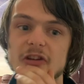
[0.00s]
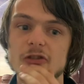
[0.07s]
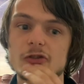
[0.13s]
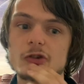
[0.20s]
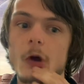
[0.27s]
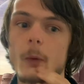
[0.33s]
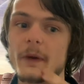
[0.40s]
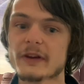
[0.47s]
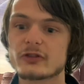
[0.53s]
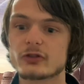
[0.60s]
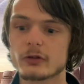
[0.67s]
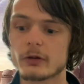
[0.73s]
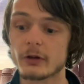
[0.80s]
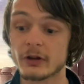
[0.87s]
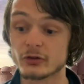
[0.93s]
showing
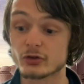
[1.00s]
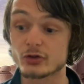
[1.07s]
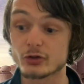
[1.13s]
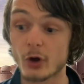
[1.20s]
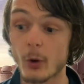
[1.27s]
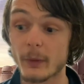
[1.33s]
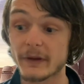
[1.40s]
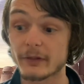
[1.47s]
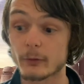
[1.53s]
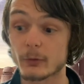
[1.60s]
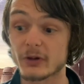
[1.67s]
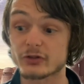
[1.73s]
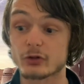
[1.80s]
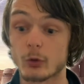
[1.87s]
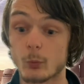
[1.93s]
the
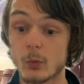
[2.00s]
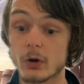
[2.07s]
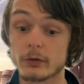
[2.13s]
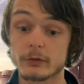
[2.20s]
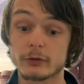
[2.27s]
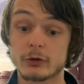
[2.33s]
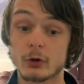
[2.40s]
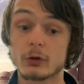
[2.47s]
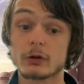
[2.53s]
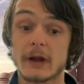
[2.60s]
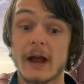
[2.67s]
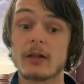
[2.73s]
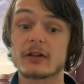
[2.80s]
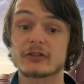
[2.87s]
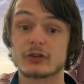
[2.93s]
rest of the
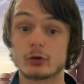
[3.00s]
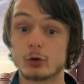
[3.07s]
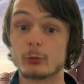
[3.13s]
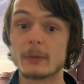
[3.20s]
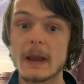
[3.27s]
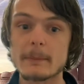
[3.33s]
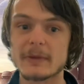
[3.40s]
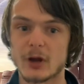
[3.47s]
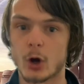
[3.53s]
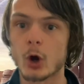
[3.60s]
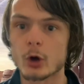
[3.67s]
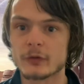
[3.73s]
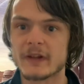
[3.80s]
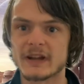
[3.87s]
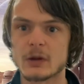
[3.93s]
galaxy who maybe
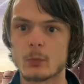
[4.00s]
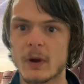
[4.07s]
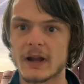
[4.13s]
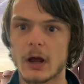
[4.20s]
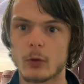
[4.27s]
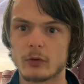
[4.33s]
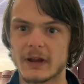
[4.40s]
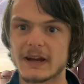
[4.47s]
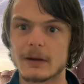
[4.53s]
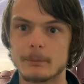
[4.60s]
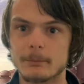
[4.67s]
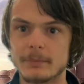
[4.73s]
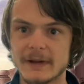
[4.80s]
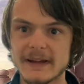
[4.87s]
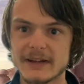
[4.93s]
heard that he went out like a
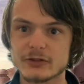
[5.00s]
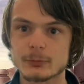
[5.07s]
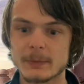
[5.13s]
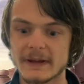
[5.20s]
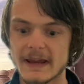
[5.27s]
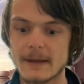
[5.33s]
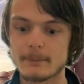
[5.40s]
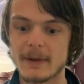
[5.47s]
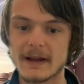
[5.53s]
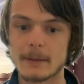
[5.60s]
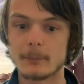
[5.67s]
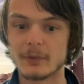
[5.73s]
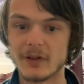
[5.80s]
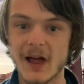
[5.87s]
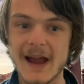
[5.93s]
bitch, being hit by a
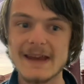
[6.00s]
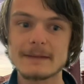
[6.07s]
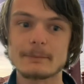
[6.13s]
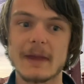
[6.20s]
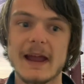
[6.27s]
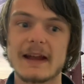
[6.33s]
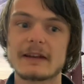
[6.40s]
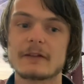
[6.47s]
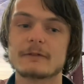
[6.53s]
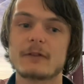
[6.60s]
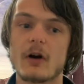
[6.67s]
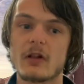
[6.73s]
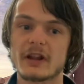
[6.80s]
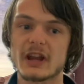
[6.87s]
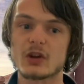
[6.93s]
blind man and
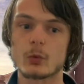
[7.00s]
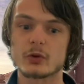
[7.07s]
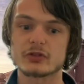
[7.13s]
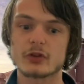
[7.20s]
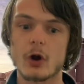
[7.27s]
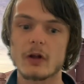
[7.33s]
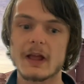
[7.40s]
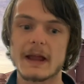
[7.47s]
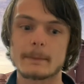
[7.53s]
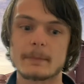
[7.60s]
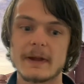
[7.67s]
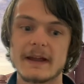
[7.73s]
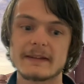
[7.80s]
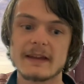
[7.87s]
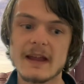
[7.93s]
falling into a Sarlacc
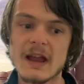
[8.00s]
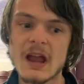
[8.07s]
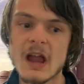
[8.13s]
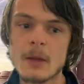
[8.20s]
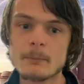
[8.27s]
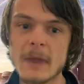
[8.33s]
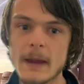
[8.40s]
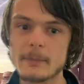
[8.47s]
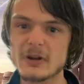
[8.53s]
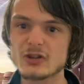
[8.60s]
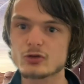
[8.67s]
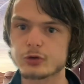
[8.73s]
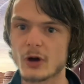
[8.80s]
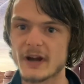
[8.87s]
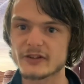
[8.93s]
pit, maybe
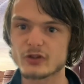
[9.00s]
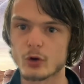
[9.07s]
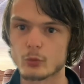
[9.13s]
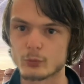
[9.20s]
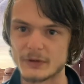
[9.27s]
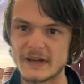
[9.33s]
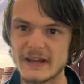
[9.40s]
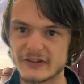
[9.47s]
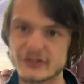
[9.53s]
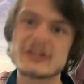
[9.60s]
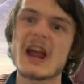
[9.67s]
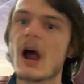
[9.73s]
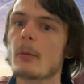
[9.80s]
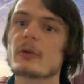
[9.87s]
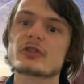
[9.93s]
trying to
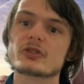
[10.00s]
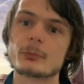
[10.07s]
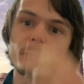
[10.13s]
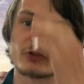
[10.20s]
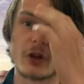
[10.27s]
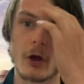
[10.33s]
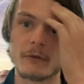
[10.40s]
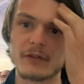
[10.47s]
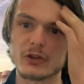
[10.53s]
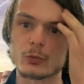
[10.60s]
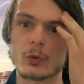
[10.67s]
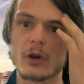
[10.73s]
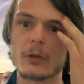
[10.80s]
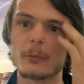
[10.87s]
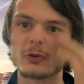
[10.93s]
reestablish himself as
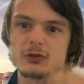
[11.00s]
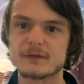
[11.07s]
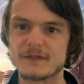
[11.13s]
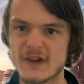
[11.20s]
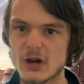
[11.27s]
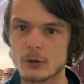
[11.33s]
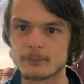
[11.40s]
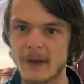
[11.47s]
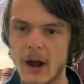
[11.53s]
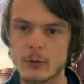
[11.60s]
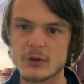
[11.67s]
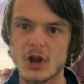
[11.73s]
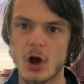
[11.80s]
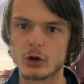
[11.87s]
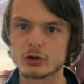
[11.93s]
one of the most feared
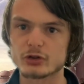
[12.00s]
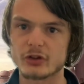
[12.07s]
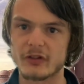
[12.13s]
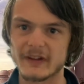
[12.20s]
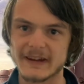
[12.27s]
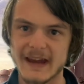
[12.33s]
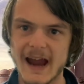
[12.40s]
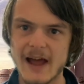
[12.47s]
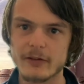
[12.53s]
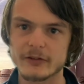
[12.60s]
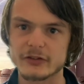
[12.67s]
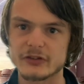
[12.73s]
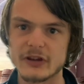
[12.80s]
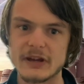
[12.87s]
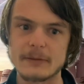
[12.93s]
bounty hunters in the
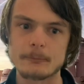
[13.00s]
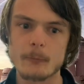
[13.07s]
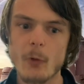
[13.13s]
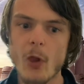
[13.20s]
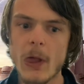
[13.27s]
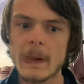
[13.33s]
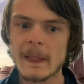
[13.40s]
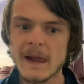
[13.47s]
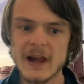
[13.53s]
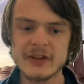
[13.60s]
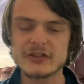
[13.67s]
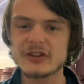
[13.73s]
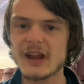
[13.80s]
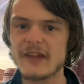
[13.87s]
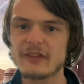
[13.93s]
galaxy.
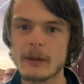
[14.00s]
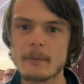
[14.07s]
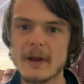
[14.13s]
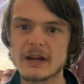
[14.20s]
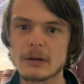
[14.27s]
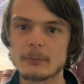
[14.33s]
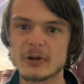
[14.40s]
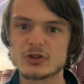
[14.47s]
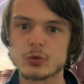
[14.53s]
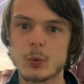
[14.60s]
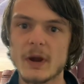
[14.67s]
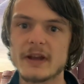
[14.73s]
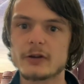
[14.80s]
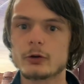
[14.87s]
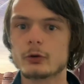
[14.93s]
Instead, they make him a
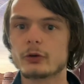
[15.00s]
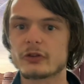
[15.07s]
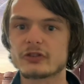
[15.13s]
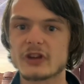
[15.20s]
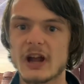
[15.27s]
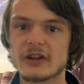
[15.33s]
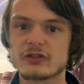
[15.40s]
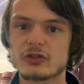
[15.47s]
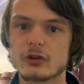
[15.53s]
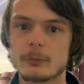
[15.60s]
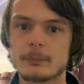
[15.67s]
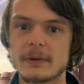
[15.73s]
twit who decides to